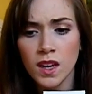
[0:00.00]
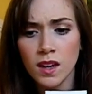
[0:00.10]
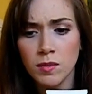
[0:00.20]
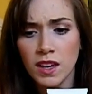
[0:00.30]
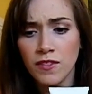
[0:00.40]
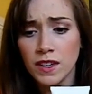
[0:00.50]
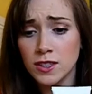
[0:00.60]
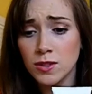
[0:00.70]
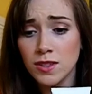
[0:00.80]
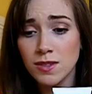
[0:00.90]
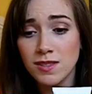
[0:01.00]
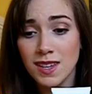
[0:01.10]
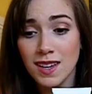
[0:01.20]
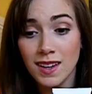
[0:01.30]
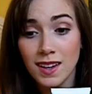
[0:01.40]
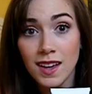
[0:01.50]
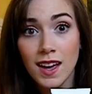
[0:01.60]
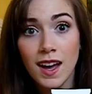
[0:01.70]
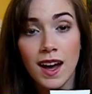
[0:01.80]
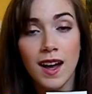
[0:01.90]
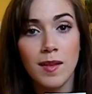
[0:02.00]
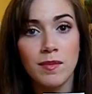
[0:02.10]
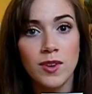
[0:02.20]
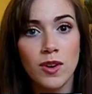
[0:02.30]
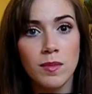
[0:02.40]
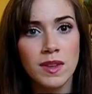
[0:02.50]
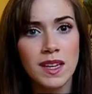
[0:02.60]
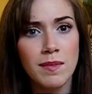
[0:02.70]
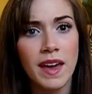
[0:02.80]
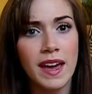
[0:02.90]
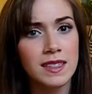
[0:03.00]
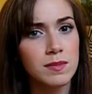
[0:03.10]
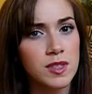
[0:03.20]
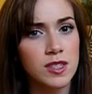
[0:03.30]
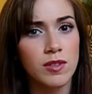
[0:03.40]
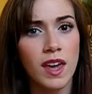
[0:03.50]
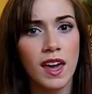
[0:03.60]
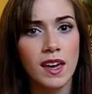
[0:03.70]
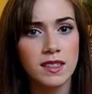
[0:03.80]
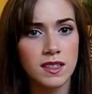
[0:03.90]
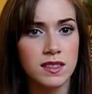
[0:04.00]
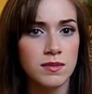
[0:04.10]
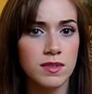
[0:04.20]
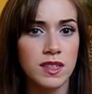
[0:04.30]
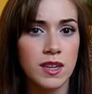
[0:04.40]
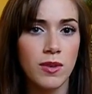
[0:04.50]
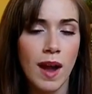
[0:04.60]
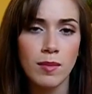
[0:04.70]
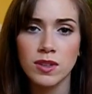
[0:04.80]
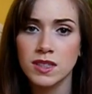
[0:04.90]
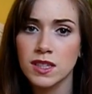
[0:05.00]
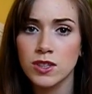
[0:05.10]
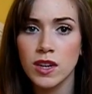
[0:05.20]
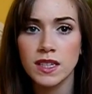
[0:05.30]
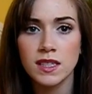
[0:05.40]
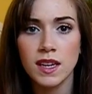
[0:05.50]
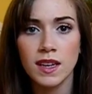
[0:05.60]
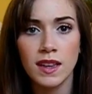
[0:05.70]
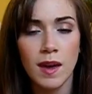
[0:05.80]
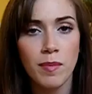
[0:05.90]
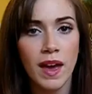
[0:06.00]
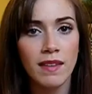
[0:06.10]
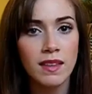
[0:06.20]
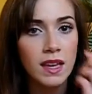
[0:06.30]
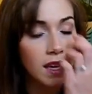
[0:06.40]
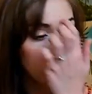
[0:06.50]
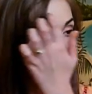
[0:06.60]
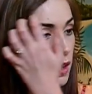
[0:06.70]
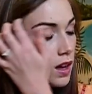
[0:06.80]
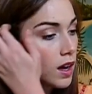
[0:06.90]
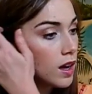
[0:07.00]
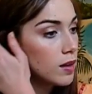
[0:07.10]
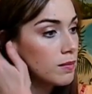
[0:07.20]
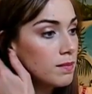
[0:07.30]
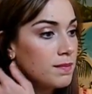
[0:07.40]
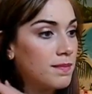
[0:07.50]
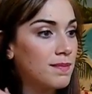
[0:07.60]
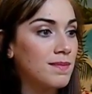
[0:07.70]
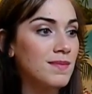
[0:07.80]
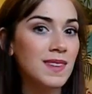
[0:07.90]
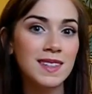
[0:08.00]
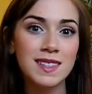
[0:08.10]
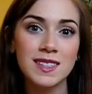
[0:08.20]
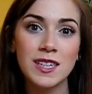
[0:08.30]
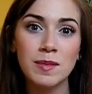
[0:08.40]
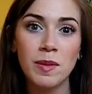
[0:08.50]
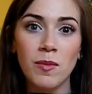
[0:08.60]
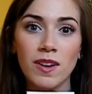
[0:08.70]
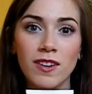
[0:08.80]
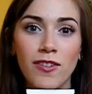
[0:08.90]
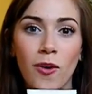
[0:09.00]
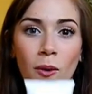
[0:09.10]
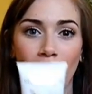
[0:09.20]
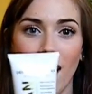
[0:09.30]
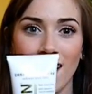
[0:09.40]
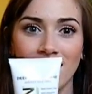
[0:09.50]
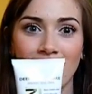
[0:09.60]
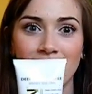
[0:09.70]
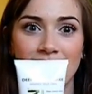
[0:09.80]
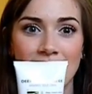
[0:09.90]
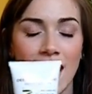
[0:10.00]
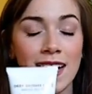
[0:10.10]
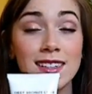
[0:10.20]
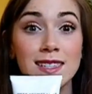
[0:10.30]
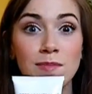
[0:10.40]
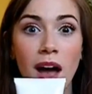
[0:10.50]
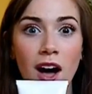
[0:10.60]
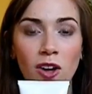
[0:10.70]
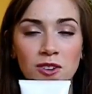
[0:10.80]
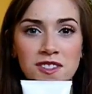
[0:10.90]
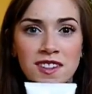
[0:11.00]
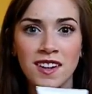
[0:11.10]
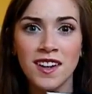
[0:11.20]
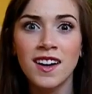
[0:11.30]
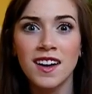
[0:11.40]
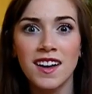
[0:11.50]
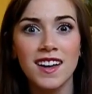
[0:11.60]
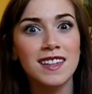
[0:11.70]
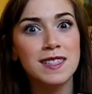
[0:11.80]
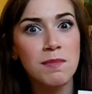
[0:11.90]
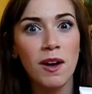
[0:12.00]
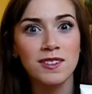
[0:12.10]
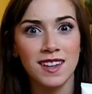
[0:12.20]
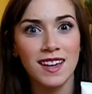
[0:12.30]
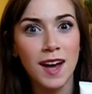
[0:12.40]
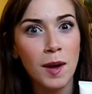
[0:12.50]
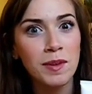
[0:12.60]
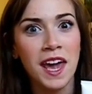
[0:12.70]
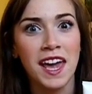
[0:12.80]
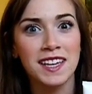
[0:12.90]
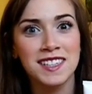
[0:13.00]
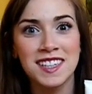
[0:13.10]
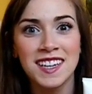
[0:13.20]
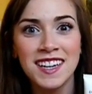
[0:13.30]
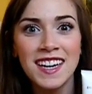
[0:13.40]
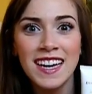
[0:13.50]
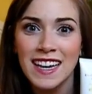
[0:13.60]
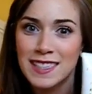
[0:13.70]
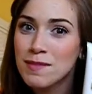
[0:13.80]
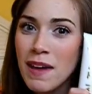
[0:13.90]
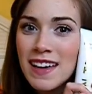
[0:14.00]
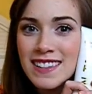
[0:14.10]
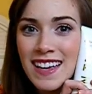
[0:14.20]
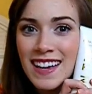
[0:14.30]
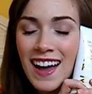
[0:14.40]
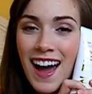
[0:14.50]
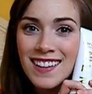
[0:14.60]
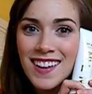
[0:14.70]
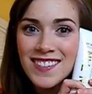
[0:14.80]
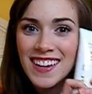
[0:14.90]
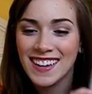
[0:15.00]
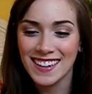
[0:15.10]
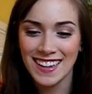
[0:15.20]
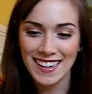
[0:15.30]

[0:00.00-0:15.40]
If I do use it, normally my eczema is okay. It doesn't really grab onto the dry skin that badly. It's just been wonderful. I love it. And it smells like cupcakes. It's amazing. I love it.